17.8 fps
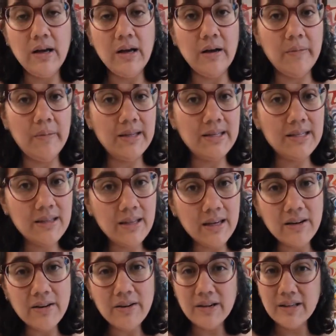It's
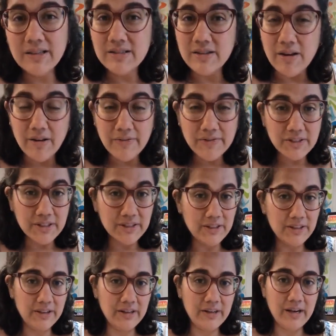thicker, it's
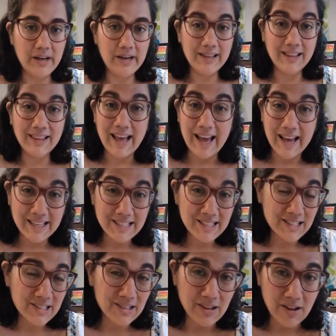softer, it
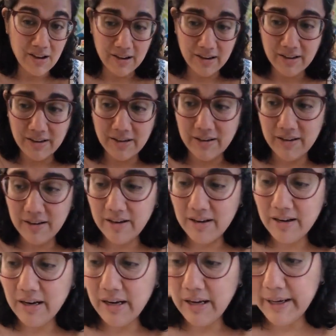lasts longer,
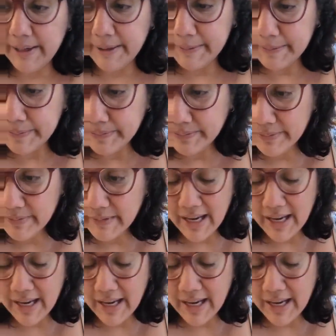and